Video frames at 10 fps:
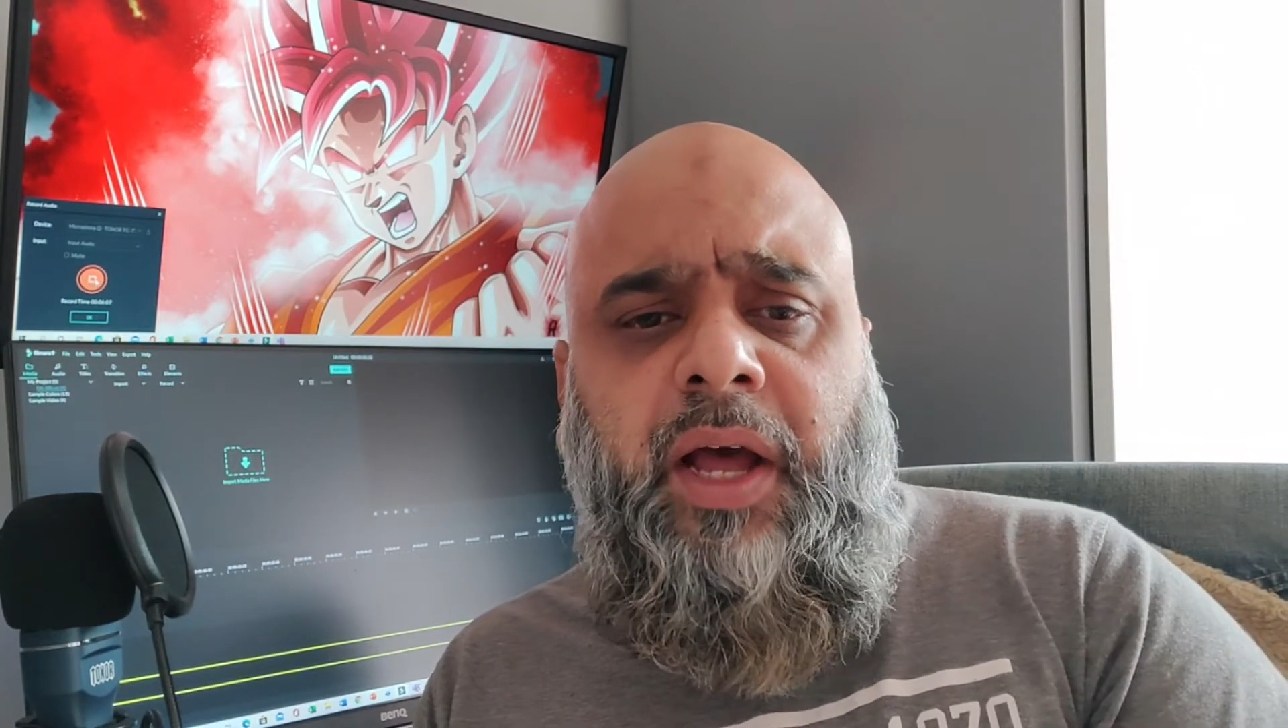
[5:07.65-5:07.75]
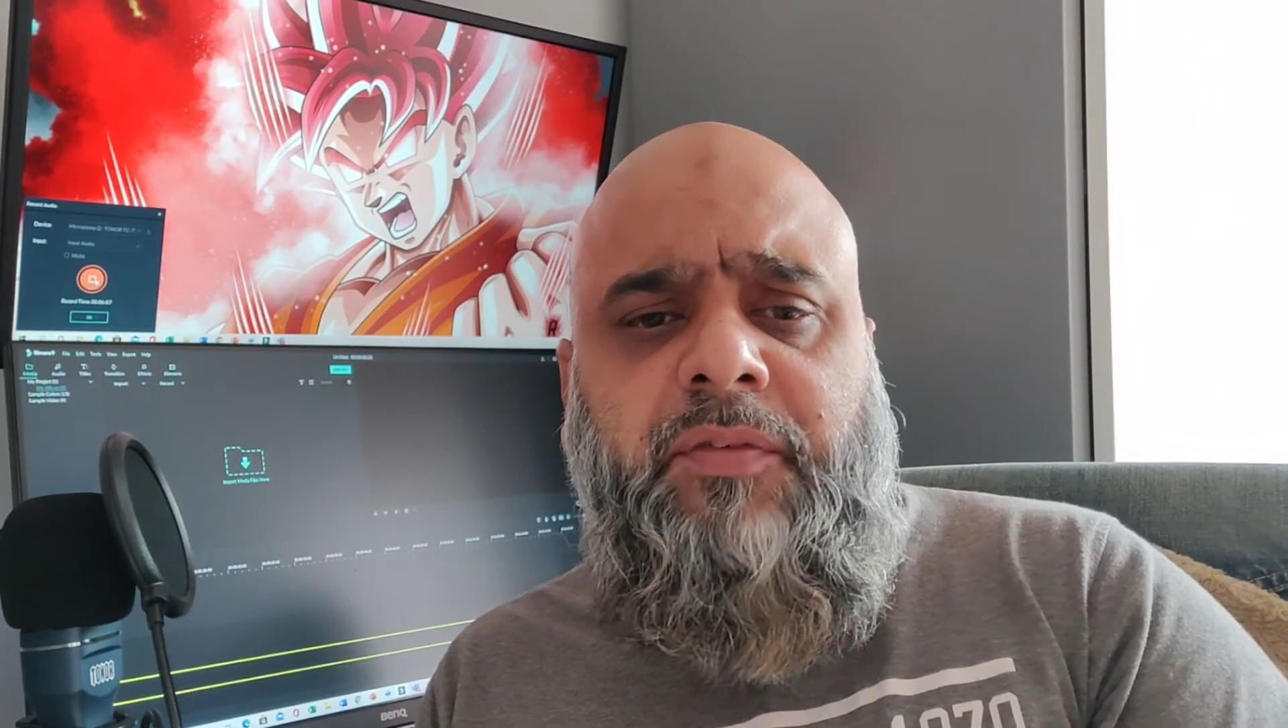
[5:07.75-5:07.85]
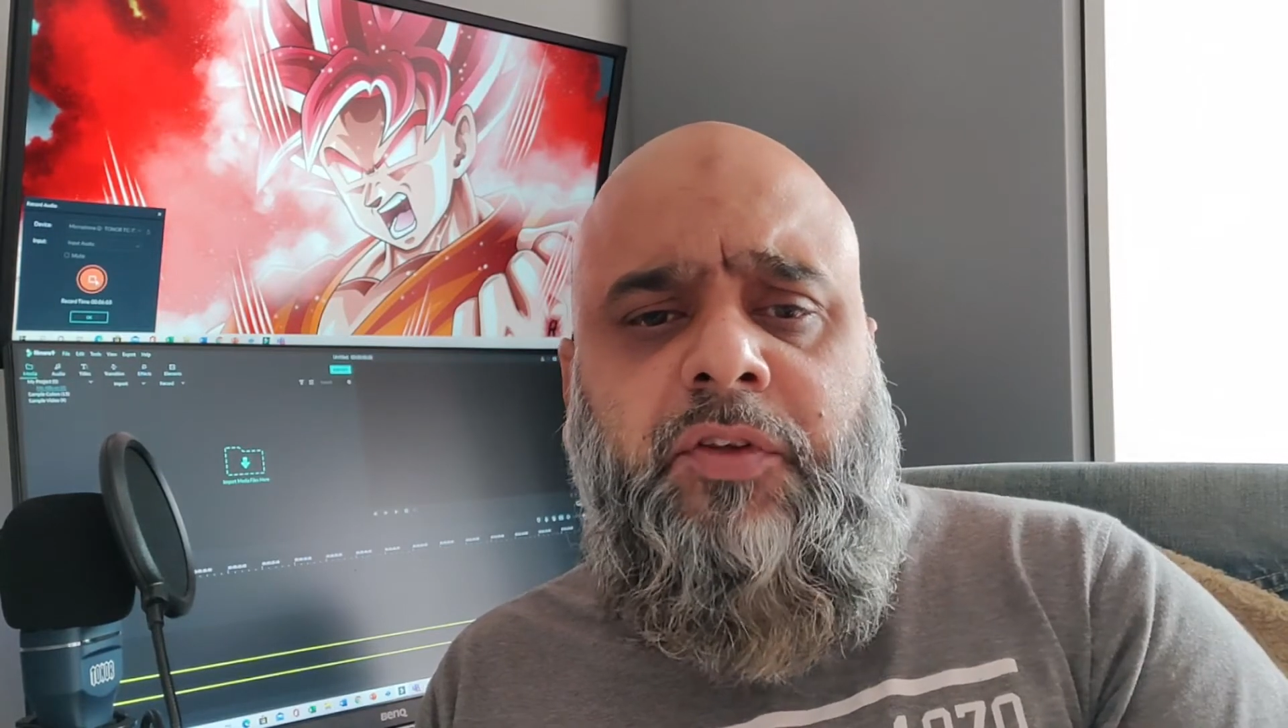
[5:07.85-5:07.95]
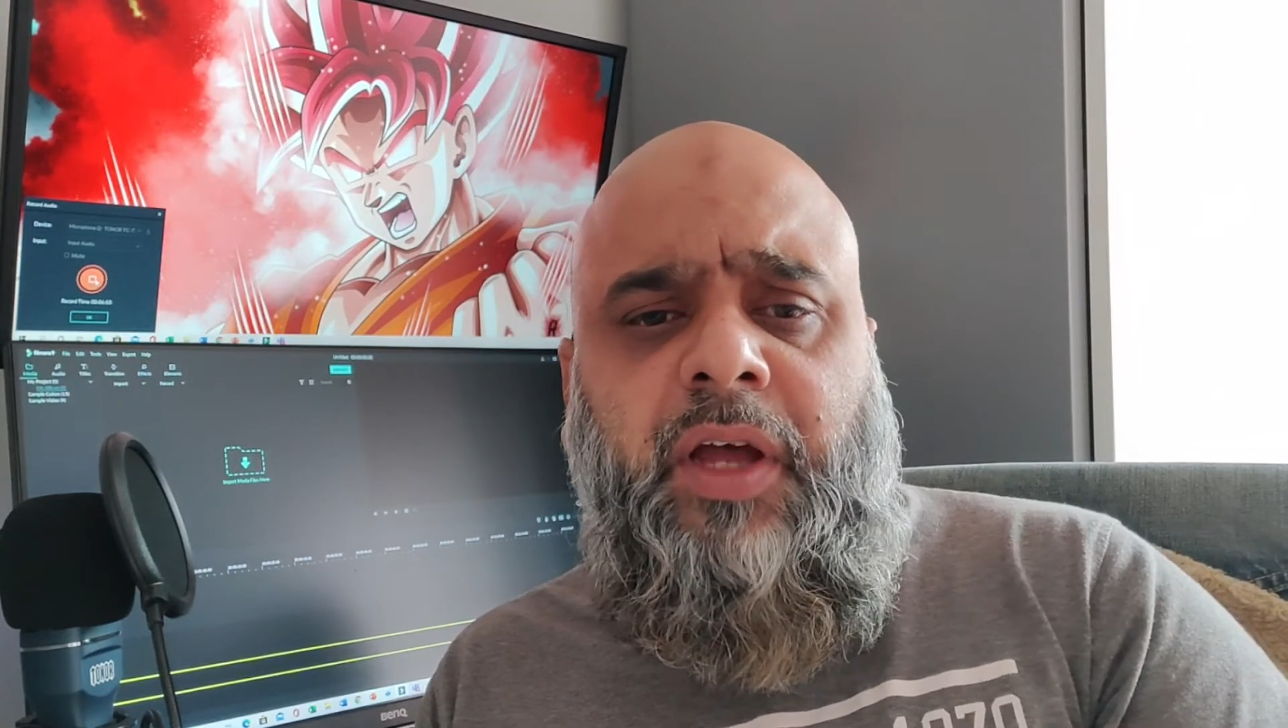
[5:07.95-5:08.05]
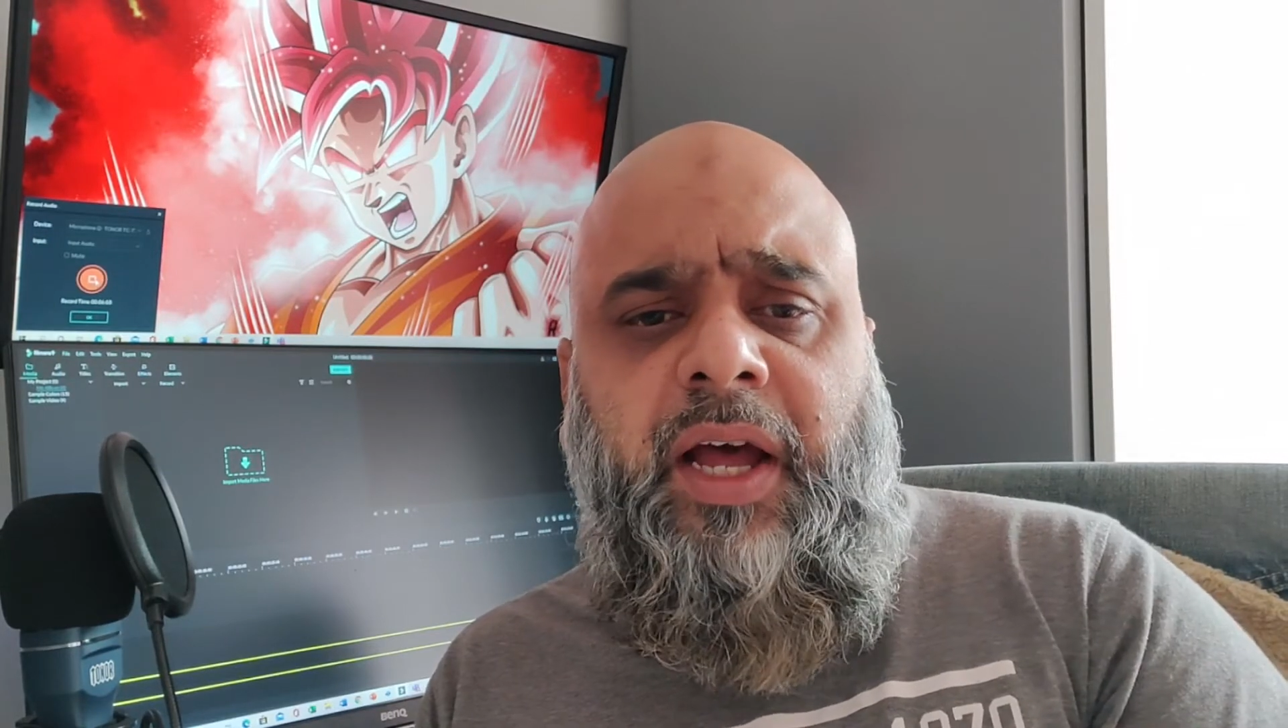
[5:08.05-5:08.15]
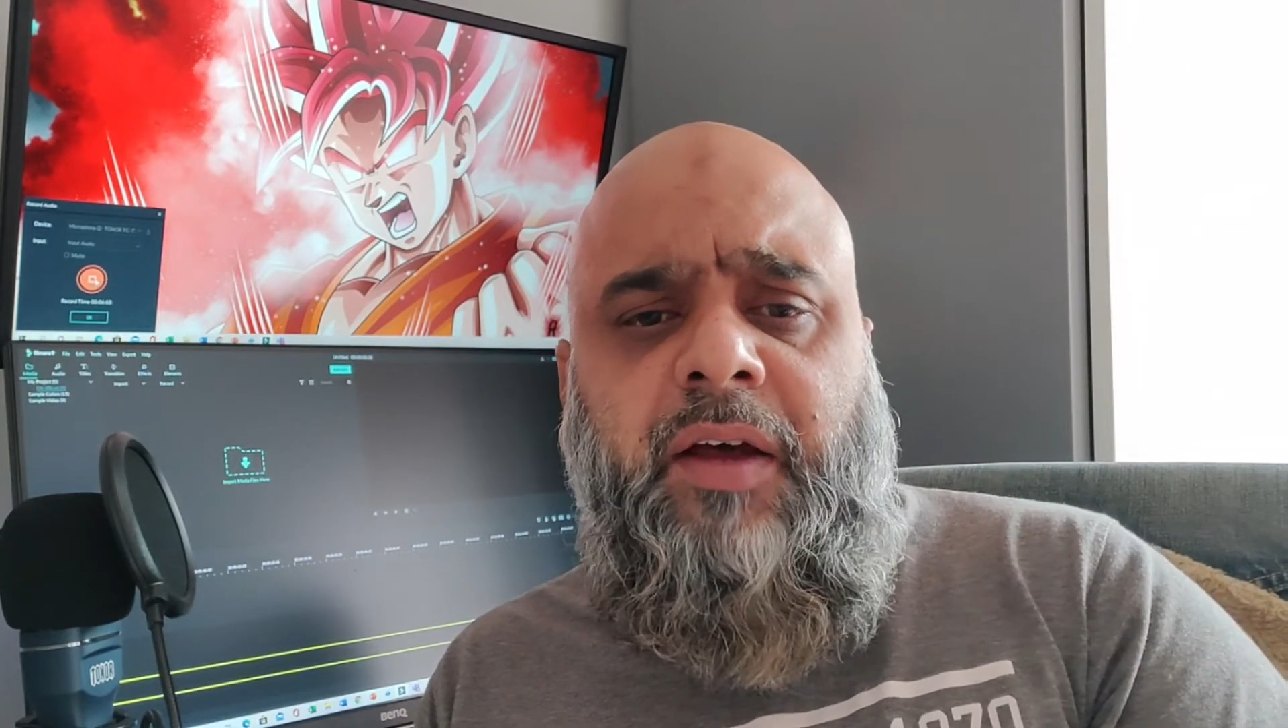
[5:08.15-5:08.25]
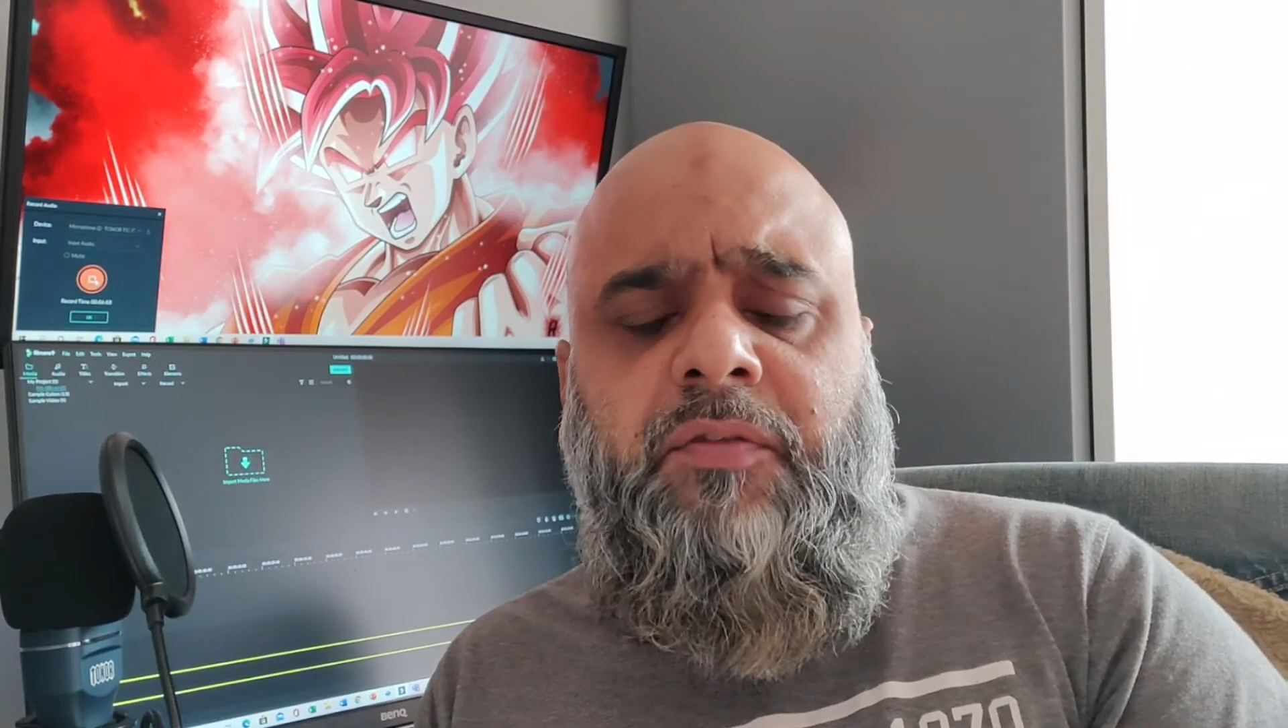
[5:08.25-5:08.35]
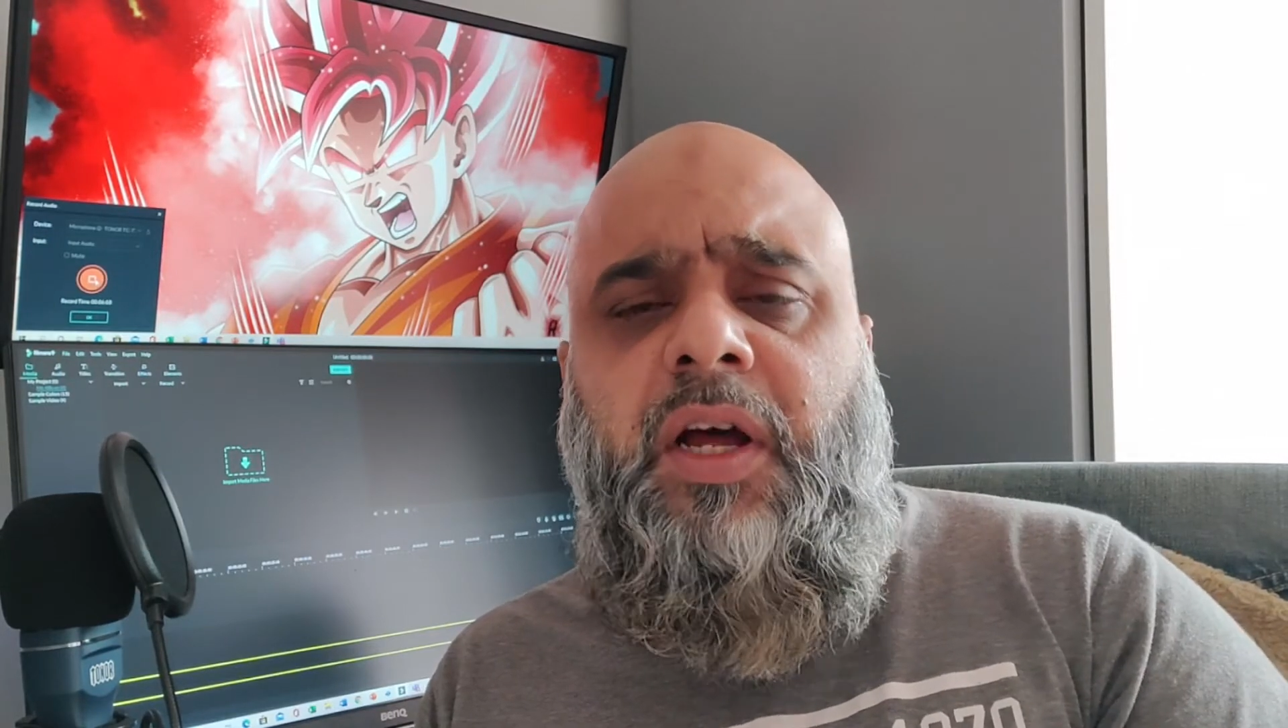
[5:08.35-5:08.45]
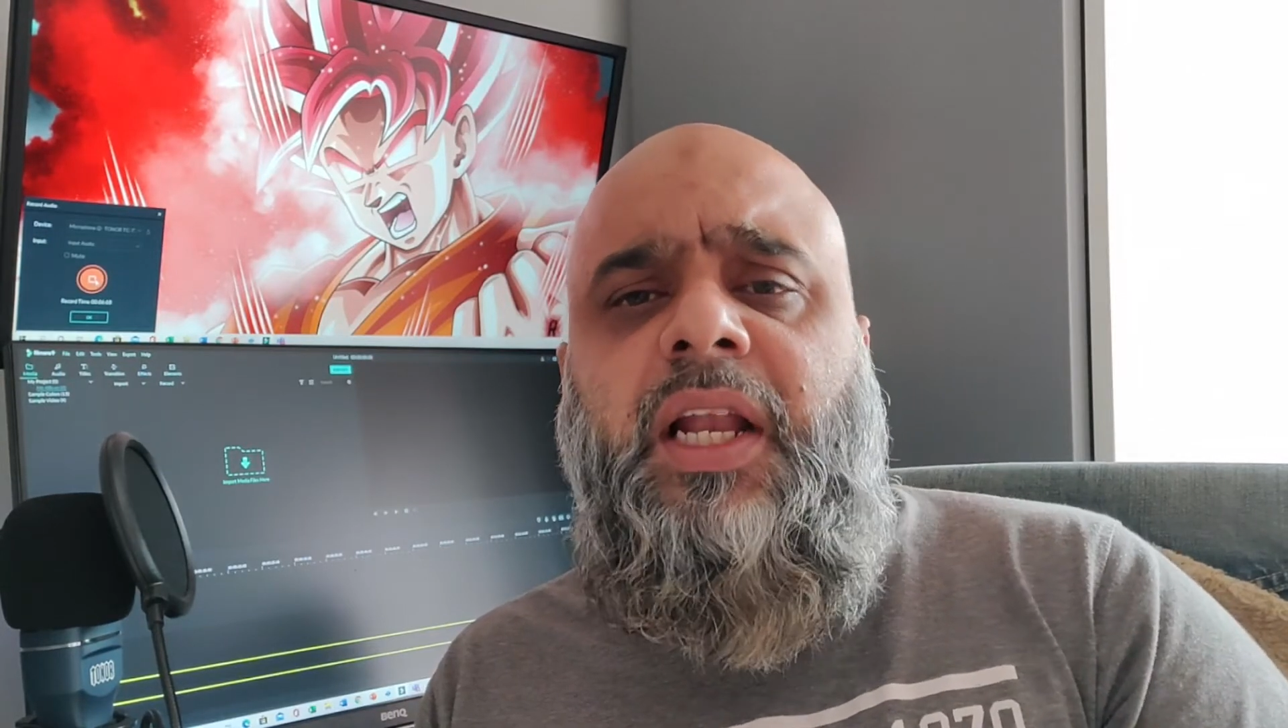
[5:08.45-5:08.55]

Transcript: have to have